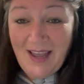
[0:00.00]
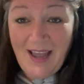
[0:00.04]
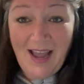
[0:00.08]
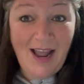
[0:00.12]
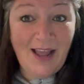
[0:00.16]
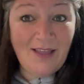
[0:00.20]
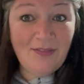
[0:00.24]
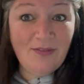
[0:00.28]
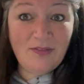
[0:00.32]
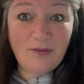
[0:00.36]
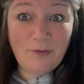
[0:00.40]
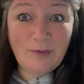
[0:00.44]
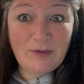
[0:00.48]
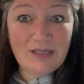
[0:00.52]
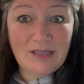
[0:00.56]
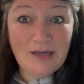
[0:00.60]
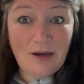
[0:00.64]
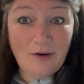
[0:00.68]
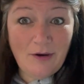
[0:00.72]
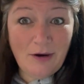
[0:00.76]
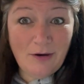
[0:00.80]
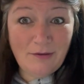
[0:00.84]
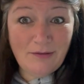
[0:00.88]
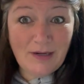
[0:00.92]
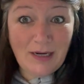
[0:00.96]
and there was no
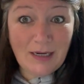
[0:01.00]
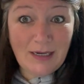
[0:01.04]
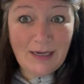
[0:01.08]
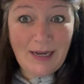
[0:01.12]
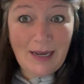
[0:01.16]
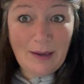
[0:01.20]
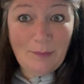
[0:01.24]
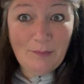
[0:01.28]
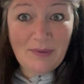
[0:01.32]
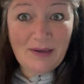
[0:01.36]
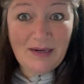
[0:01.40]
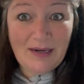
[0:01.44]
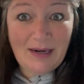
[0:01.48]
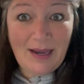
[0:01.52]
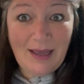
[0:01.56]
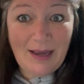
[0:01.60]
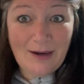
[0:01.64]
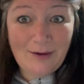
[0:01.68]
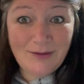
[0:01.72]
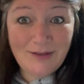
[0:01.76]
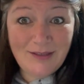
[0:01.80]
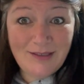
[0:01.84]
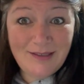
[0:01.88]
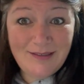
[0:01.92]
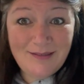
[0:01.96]
overnight camping
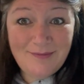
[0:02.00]
allowed.